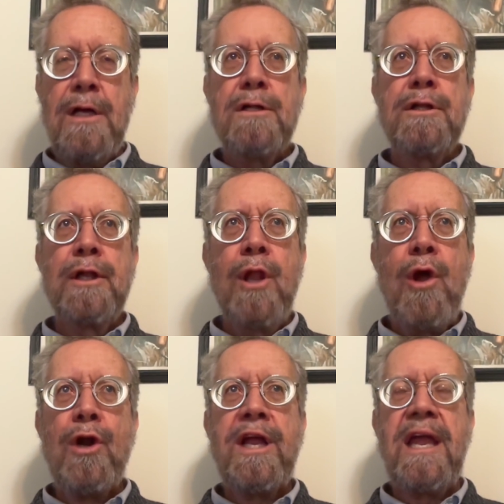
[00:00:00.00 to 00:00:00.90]

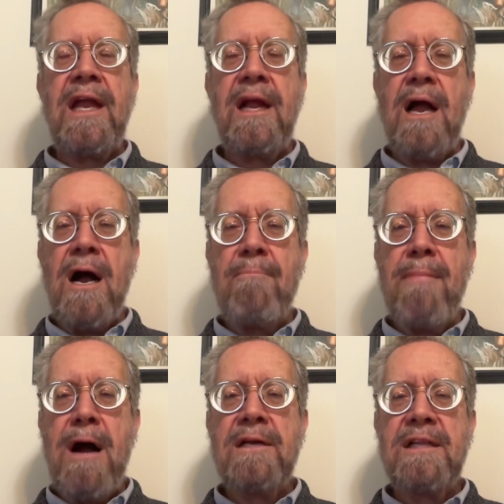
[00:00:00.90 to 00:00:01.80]
lurking
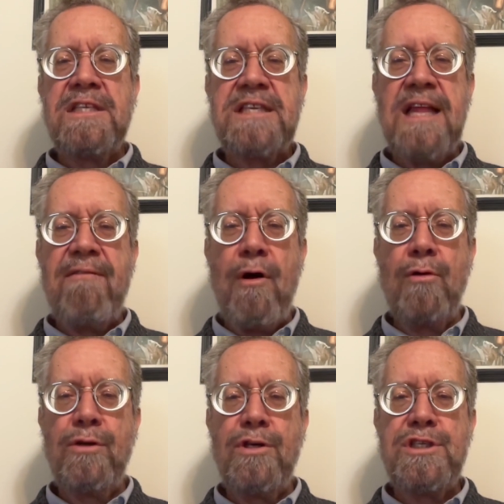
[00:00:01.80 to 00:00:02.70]
among the
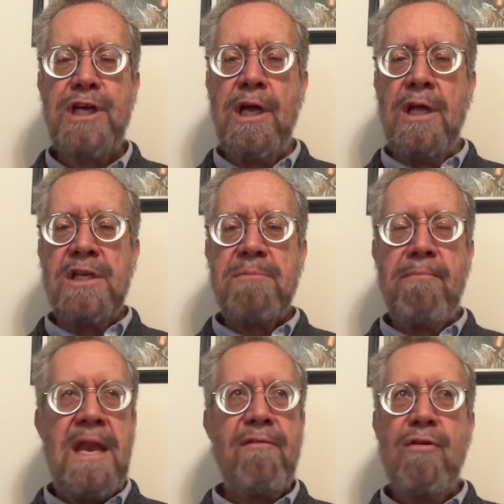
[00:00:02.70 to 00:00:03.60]
slaveholders,
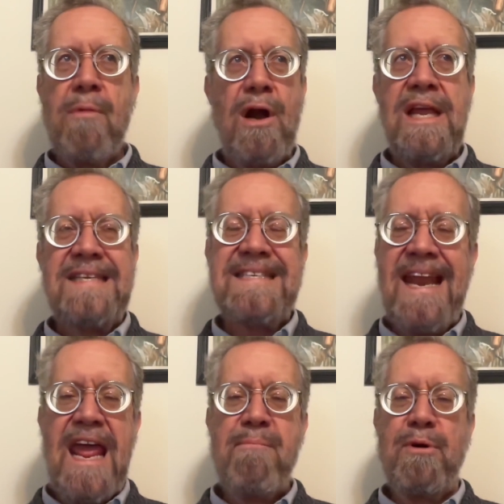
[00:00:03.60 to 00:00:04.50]
many of whom are his
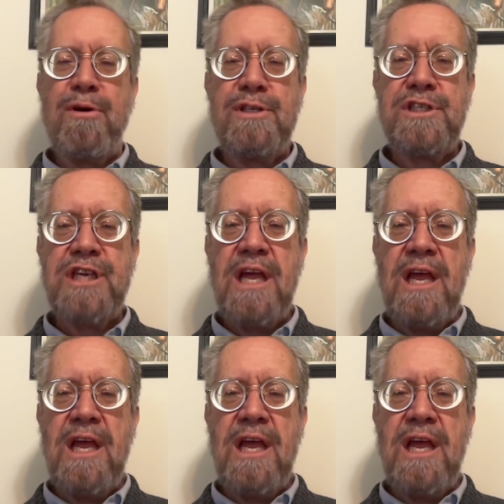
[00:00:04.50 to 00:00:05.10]
neighbors,